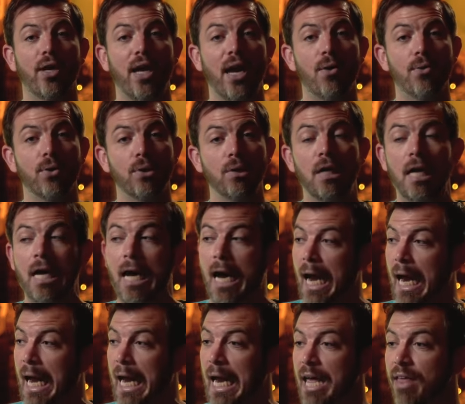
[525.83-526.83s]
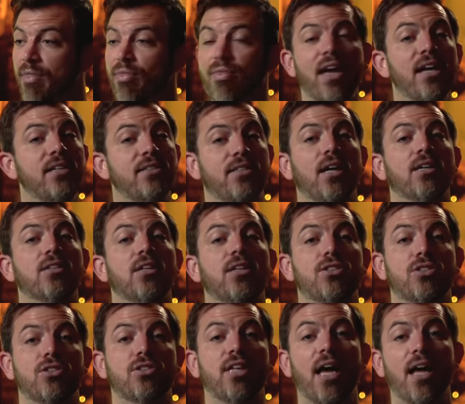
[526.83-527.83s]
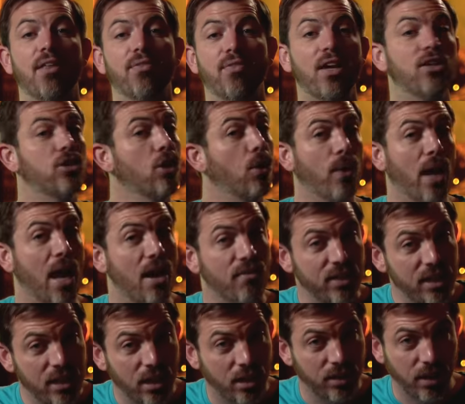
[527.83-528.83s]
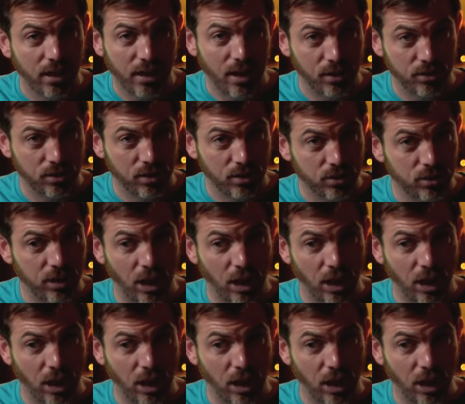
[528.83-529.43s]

counter, and they tell us that they don't have any Hyundai Accents.